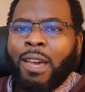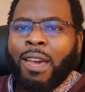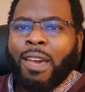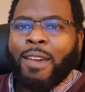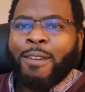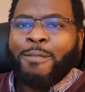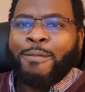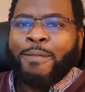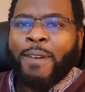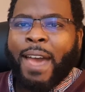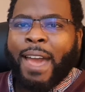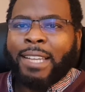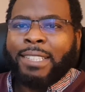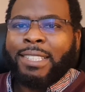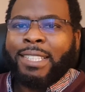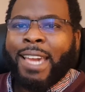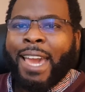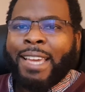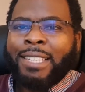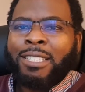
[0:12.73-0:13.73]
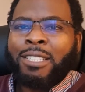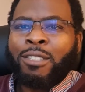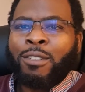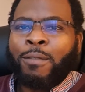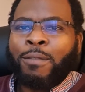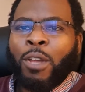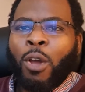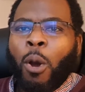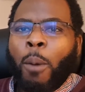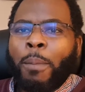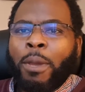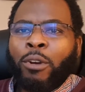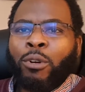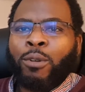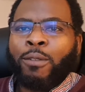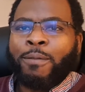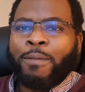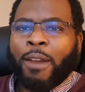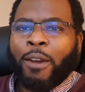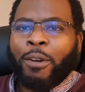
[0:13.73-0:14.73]
In fact, cases of the
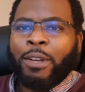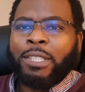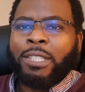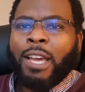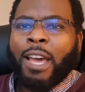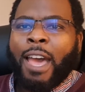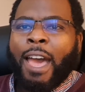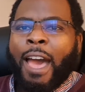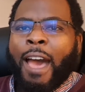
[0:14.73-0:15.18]
Omicron variant